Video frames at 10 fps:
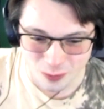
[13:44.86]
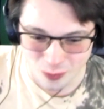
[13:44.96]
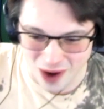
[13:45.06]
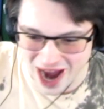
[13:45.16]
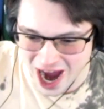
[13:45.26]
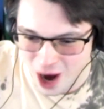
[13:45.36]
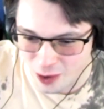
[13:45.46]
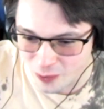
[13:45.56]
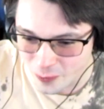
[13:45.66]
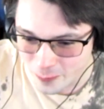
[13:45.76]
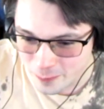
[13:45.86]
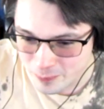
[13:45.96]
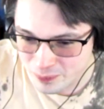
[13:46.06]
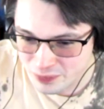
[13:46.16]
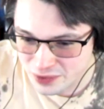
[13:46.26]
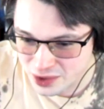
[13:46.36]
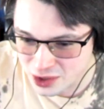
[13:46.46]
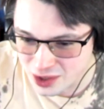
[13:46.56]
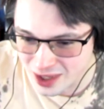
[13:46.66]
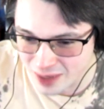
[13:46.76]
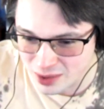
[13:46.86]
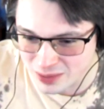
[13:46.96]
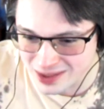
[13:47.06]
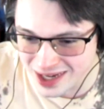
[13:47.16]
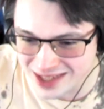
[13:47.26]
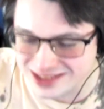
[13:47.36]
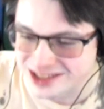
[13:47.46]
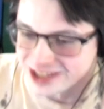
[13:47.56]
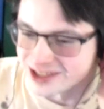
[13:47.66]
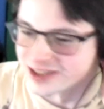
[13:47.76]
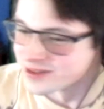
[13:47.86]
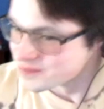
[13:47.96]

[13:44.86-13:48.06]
wow. I'm gonna be honest here.